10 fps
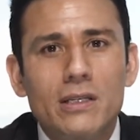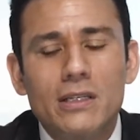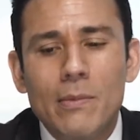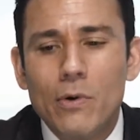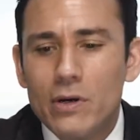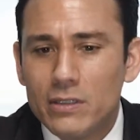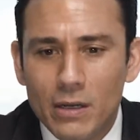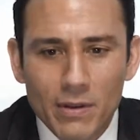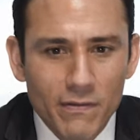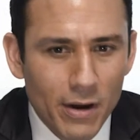And I'm always going
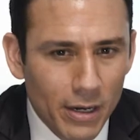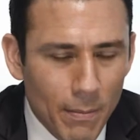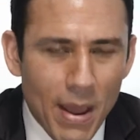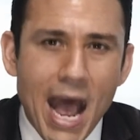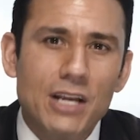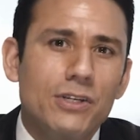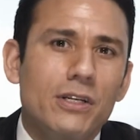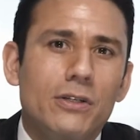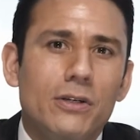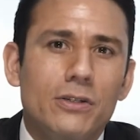to be very
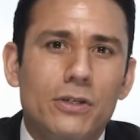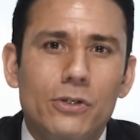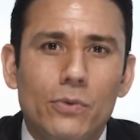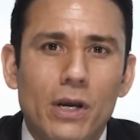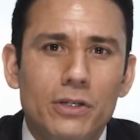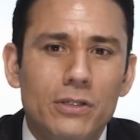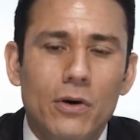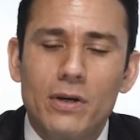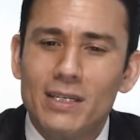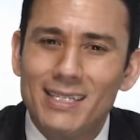compassionate to your situation,
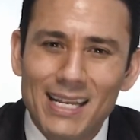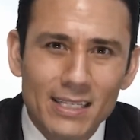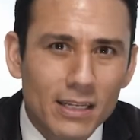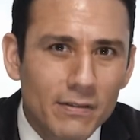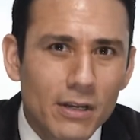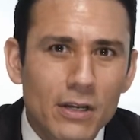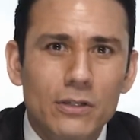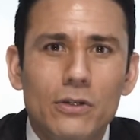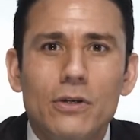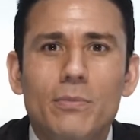always sensitive
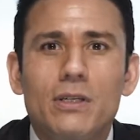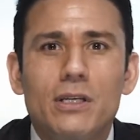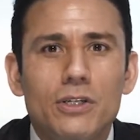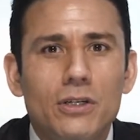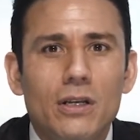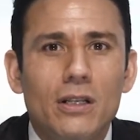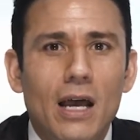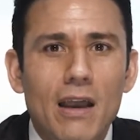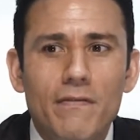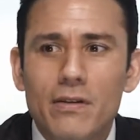to your position in
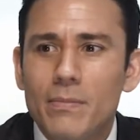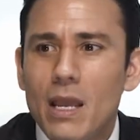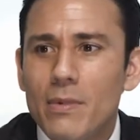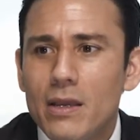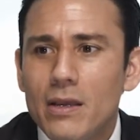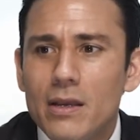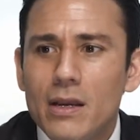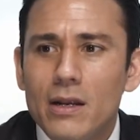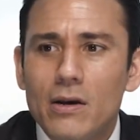life and maybe, you